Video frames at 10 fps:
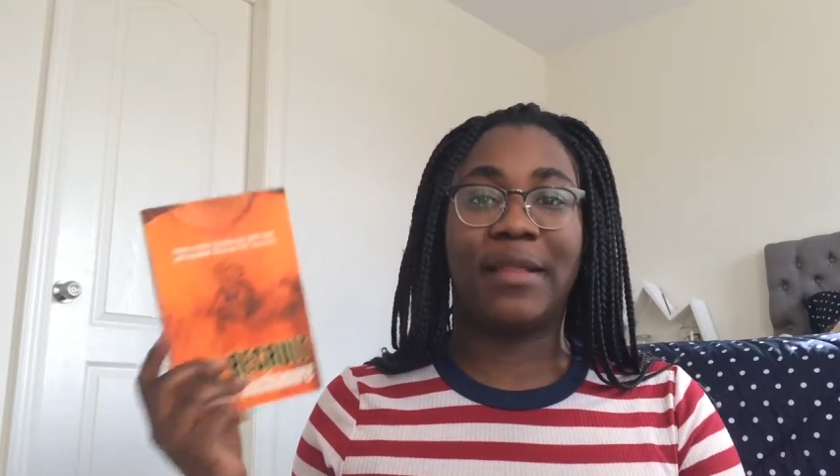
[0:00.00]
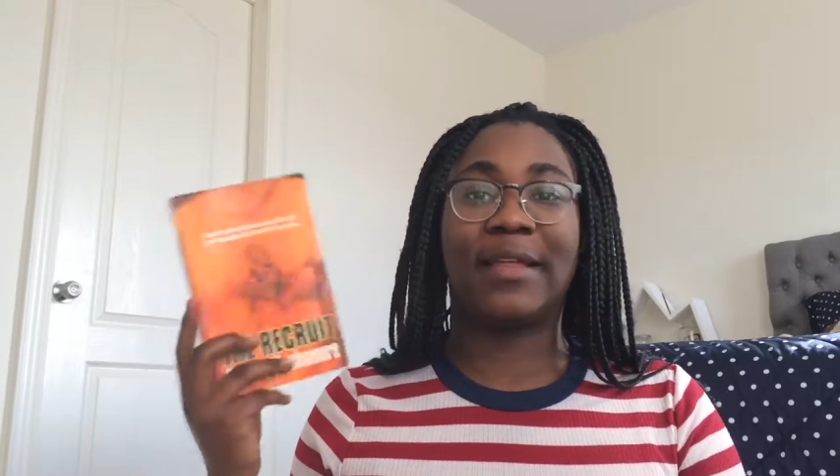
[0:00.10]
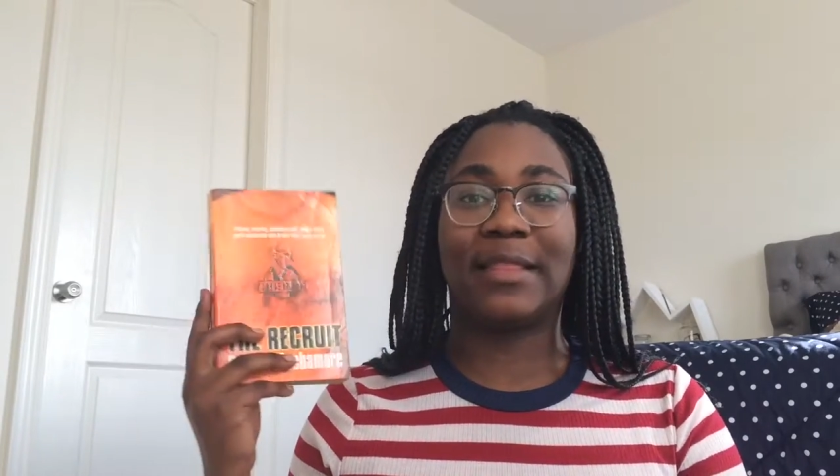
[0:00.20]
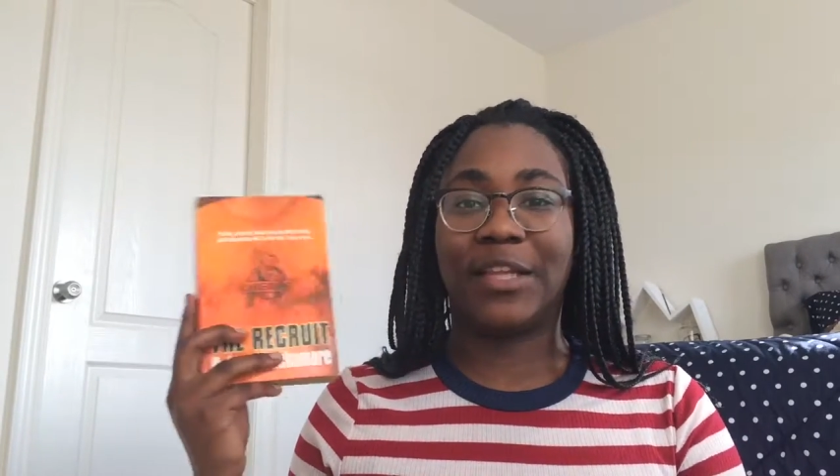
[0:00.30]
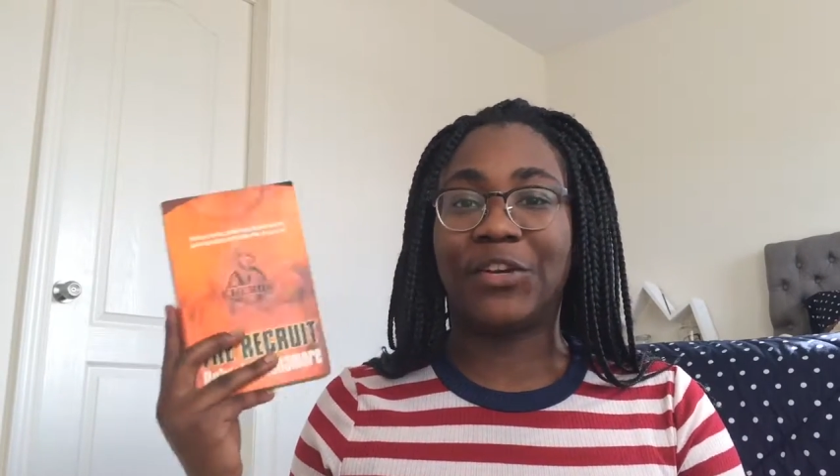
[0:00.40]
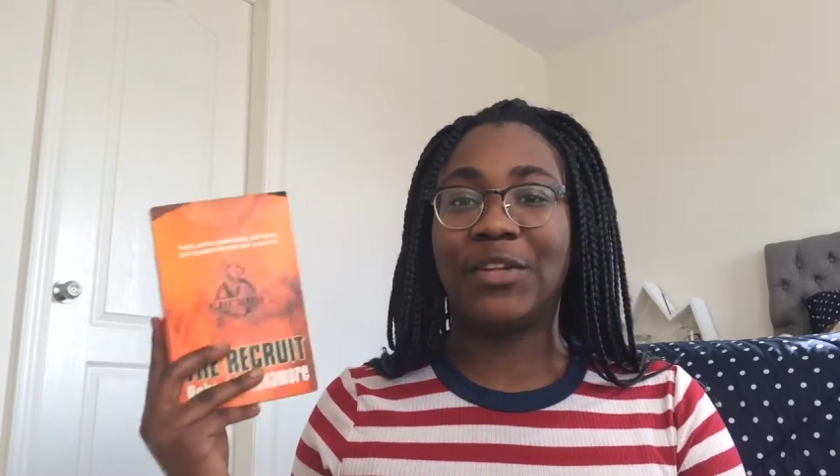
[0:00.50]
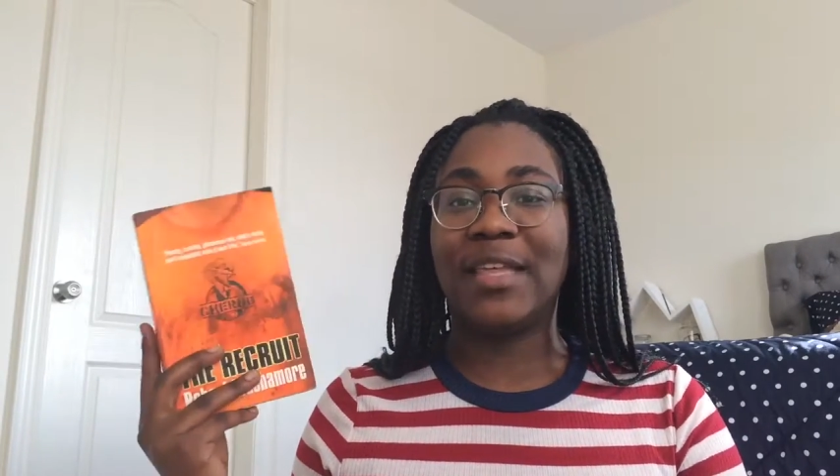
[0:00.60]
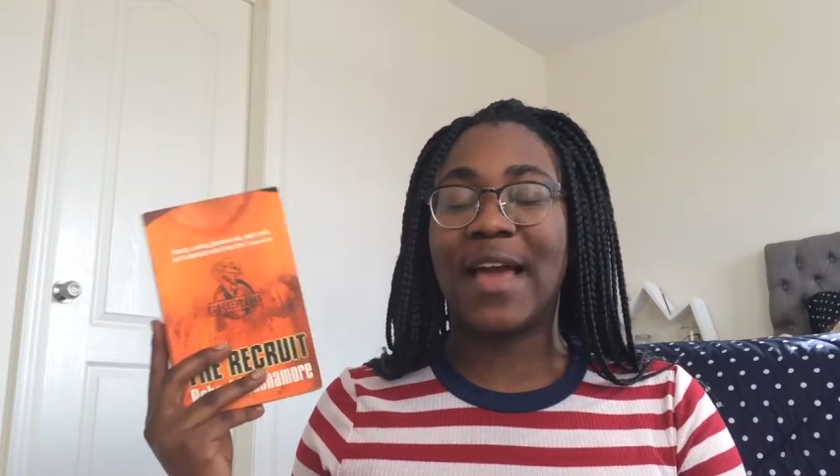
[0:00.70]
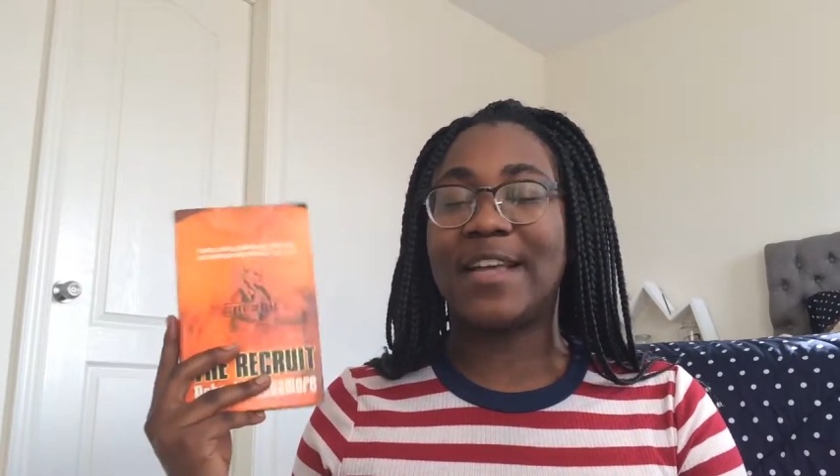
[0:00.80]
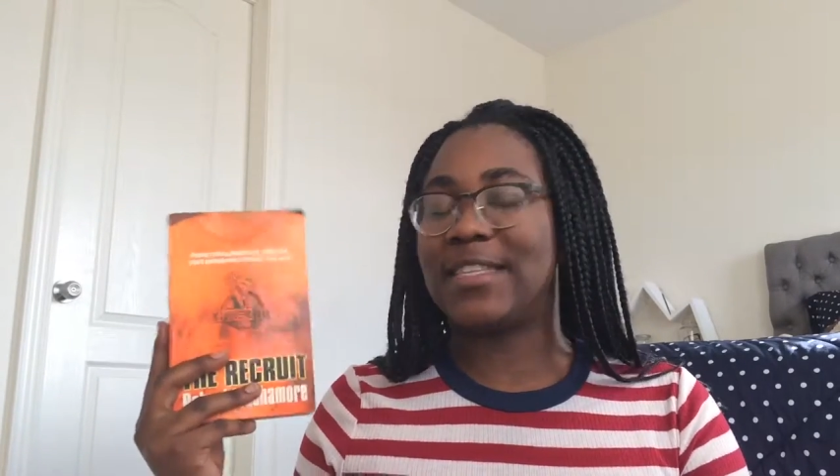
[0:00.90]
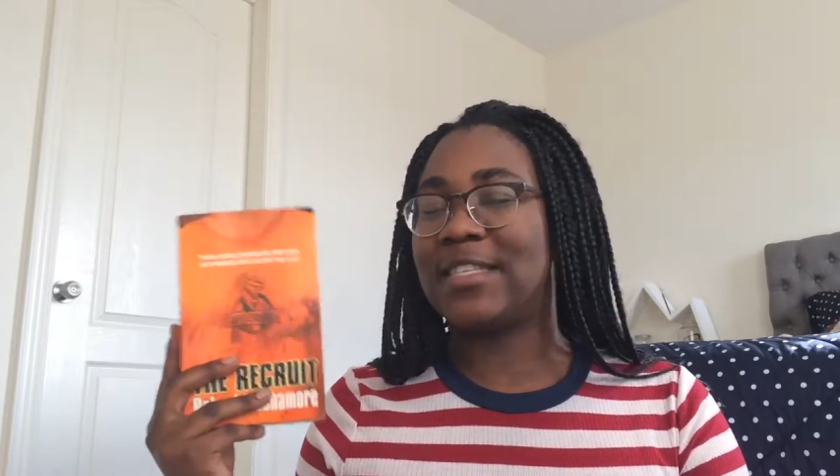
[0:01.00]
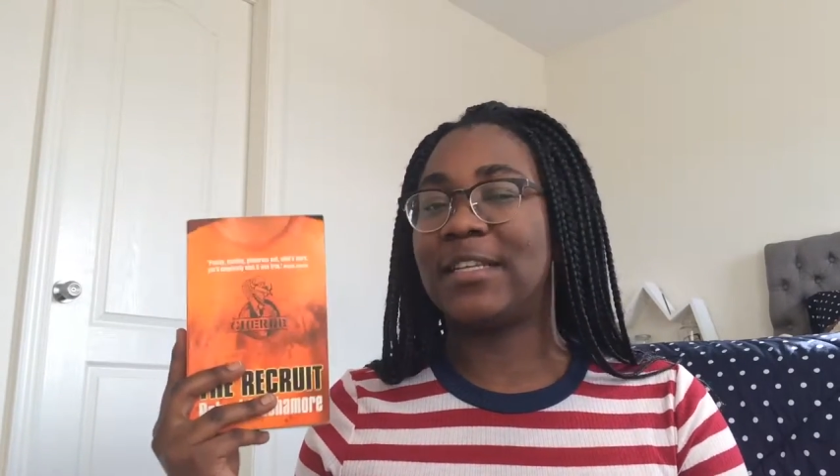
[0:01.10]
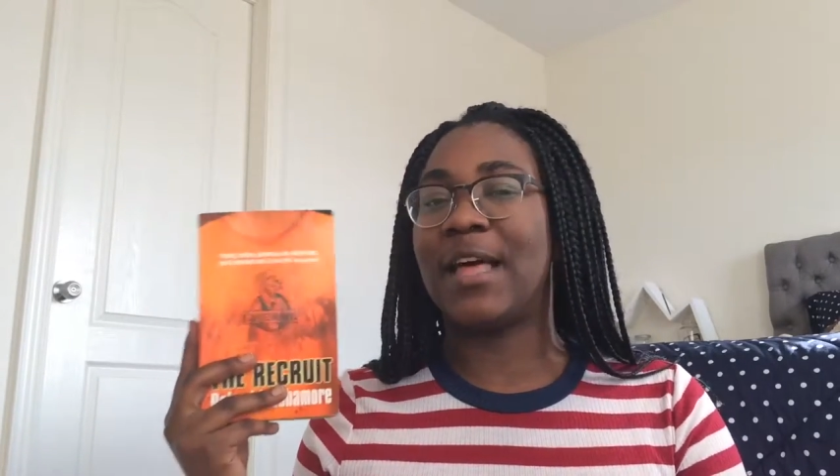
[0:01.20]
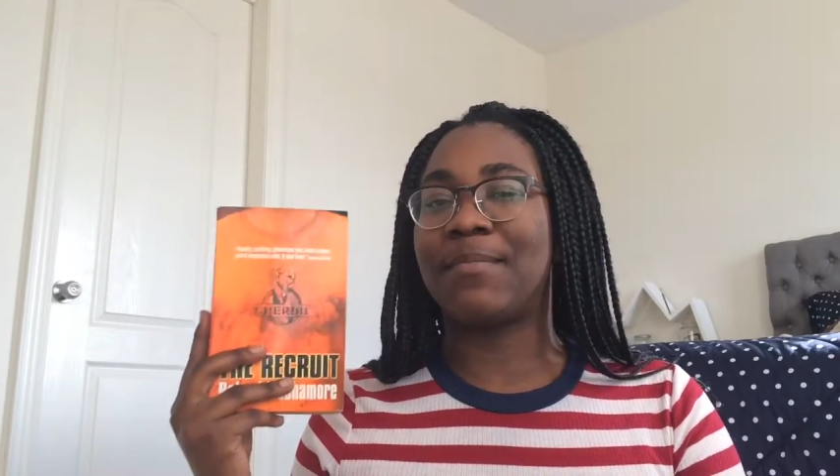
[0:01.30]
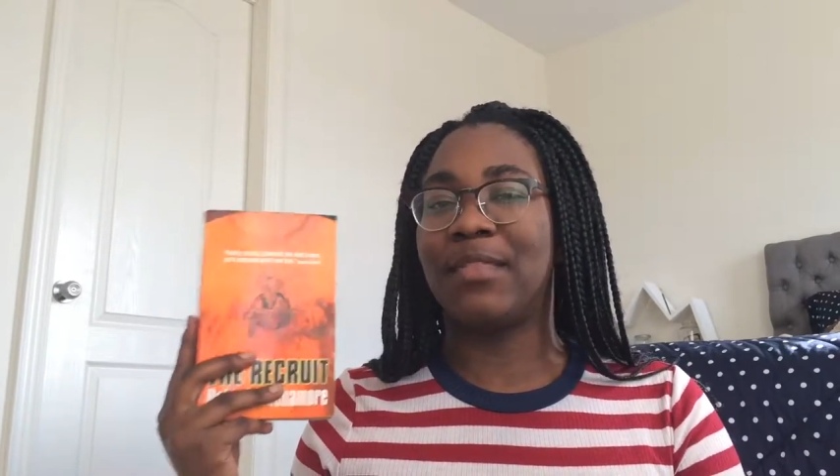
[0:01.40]
Like, literally, I
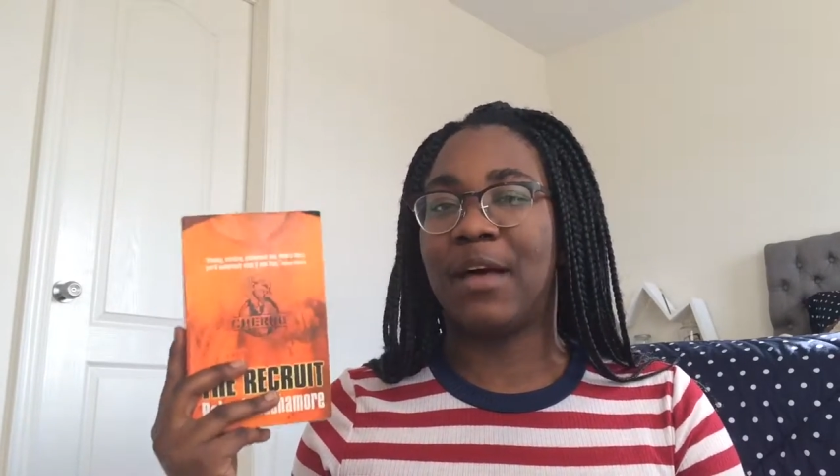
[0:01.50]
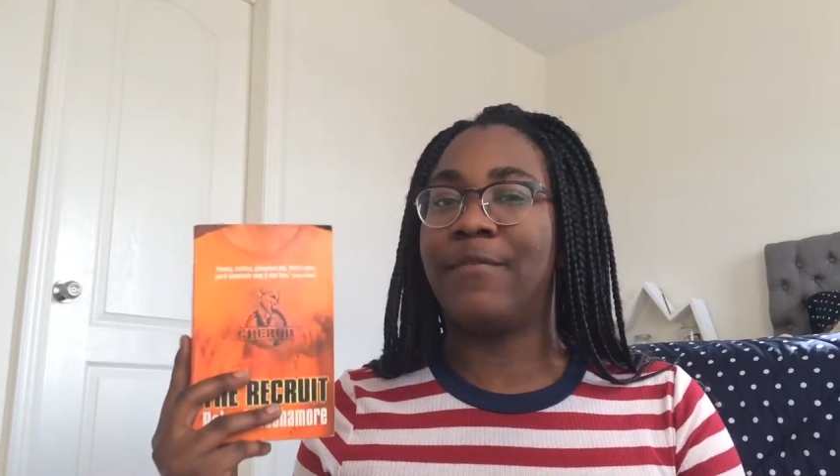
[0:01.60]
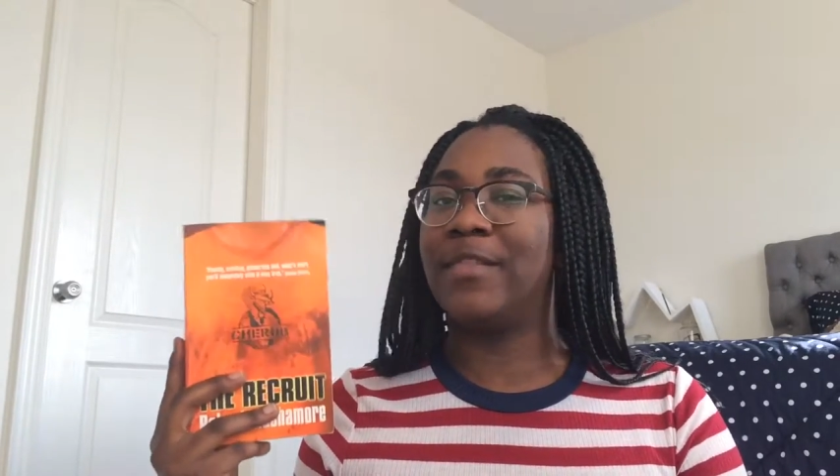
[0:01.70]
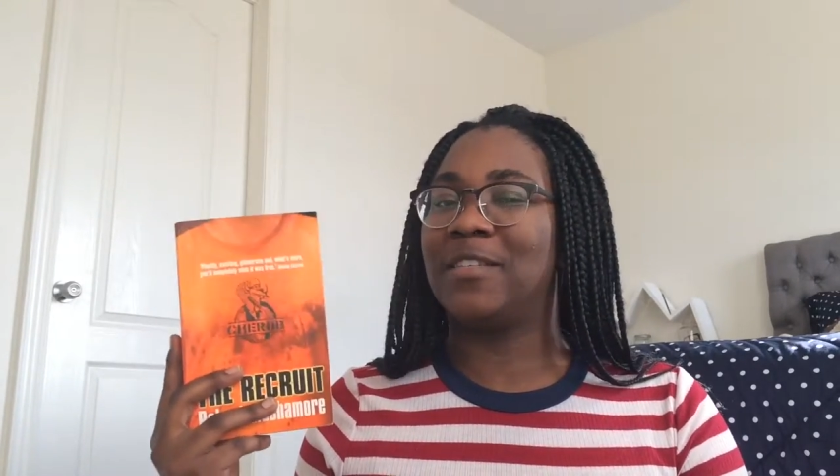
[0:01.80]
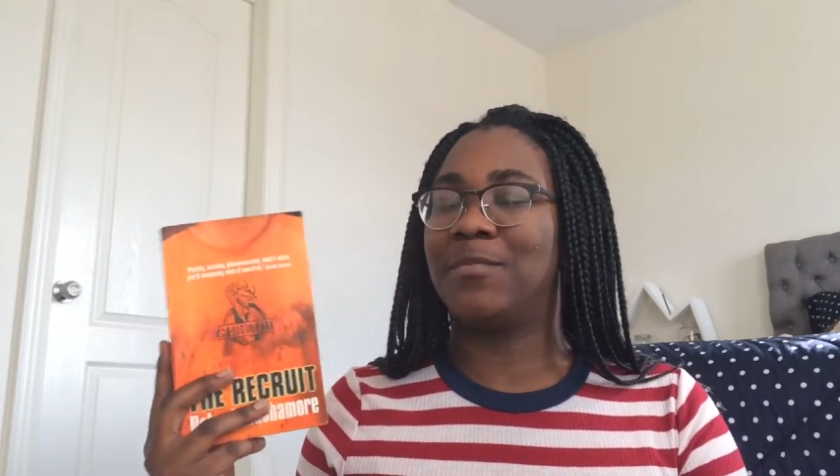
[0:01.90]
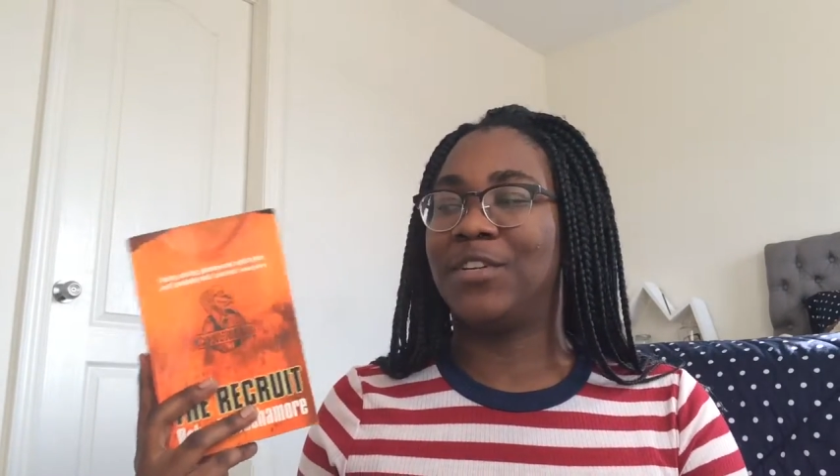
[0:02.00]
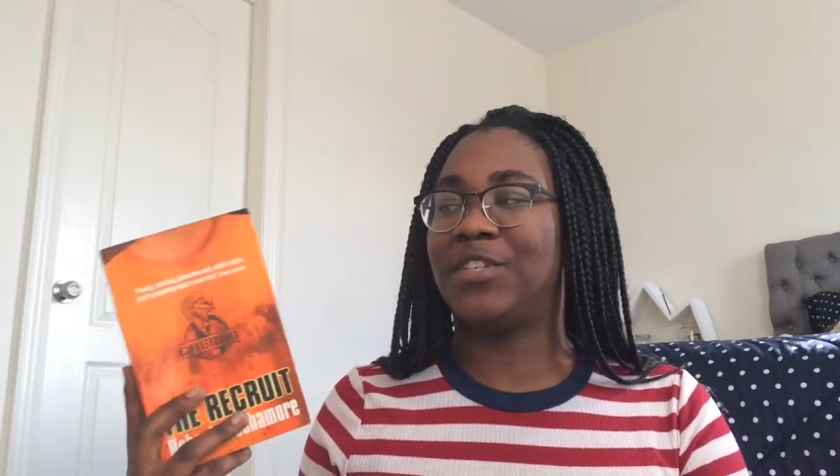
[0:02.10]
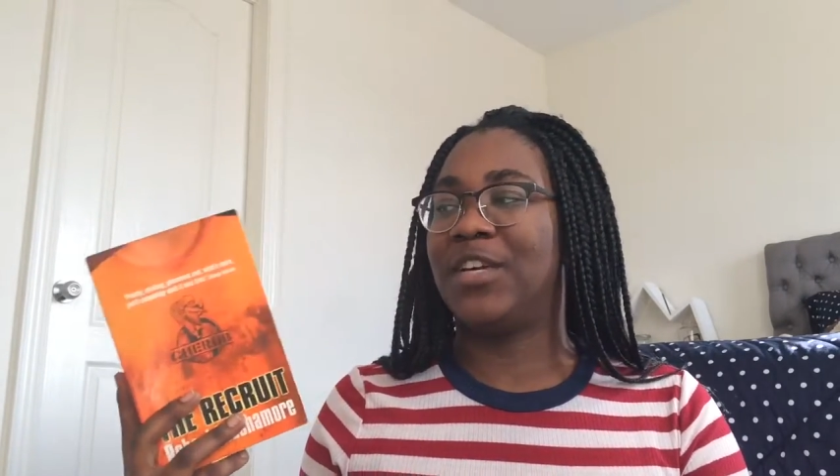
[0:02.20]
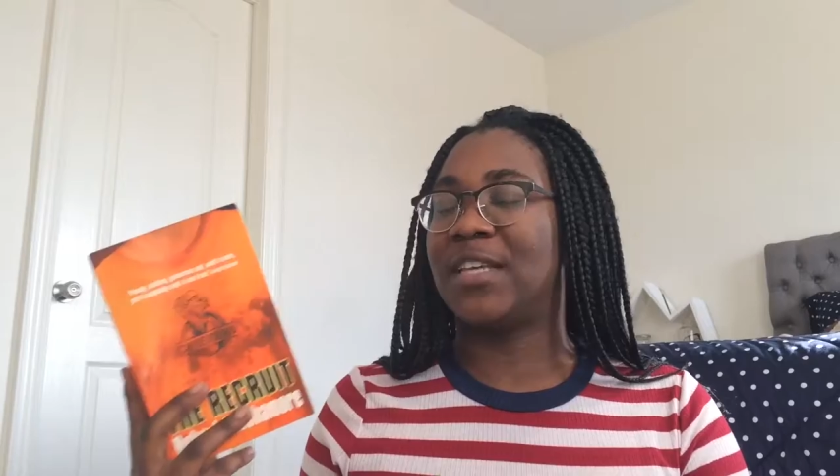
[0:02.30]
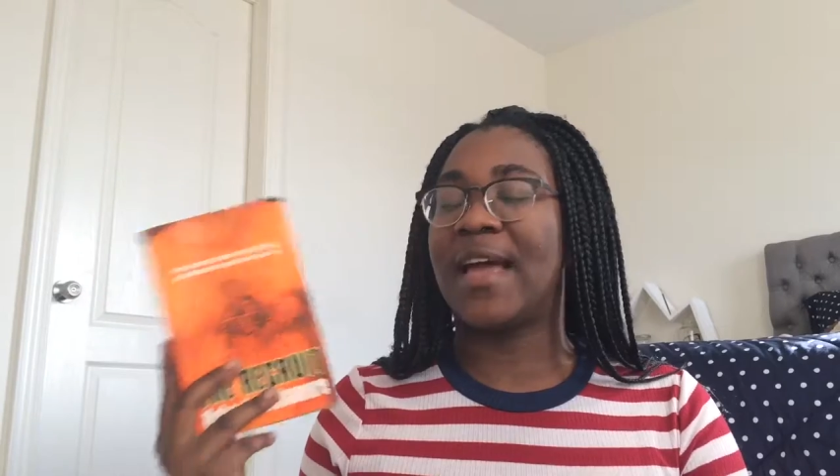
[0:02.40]
still am in love with this book series.